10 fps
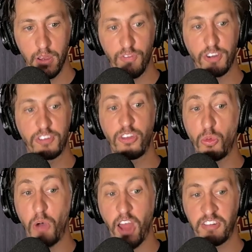versus the
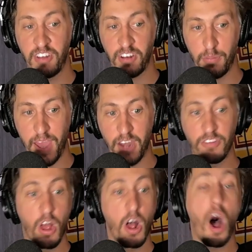Washington Commanders,
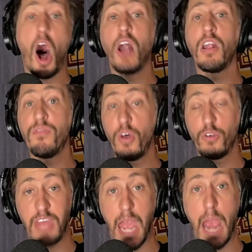all of
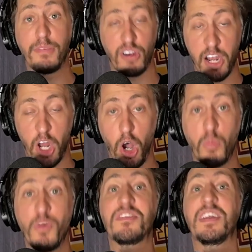those games are at home,
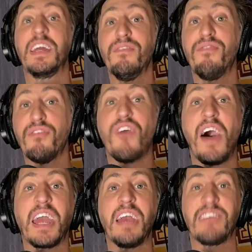which give the
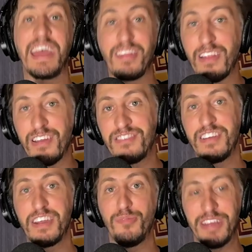Vikings a
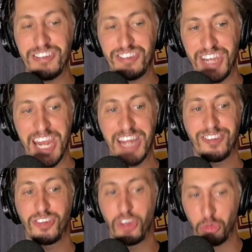legitimate
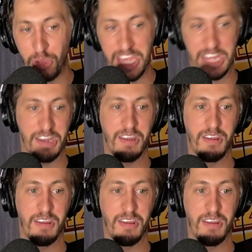chance to win.